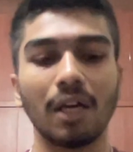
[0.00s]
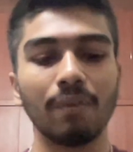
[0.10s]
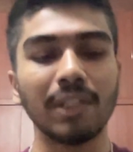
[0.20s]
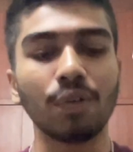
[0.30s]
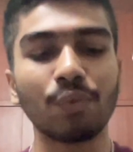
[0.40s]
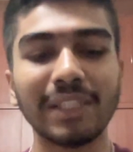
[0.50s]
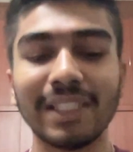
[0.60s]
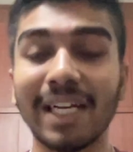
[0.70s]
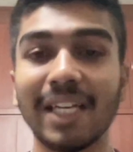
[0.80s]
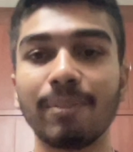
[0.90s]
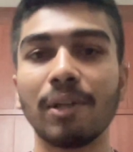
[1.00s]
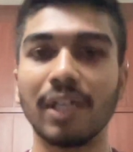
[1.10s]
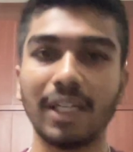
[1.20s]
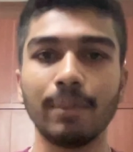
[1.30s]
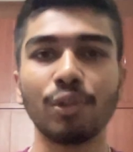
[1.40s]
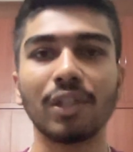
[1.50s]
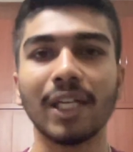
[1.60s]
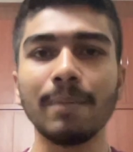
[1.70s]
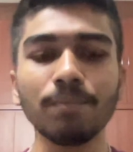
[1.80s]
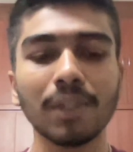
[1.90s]
Without wasting any more
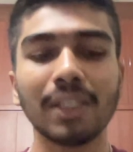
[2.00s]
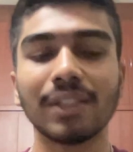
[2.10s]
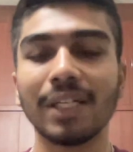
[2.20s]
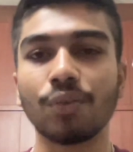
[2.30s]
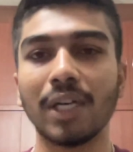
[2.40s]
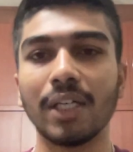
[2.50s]
time, let's get right